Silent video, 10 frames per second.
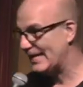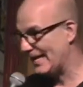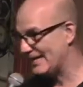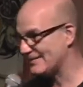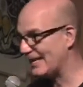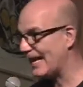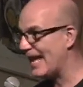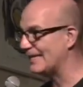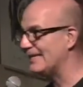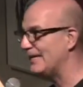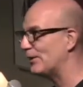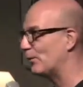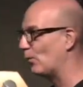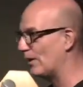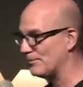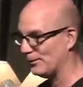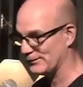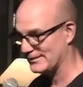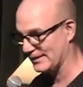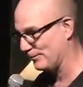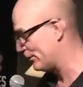And as I got near one person in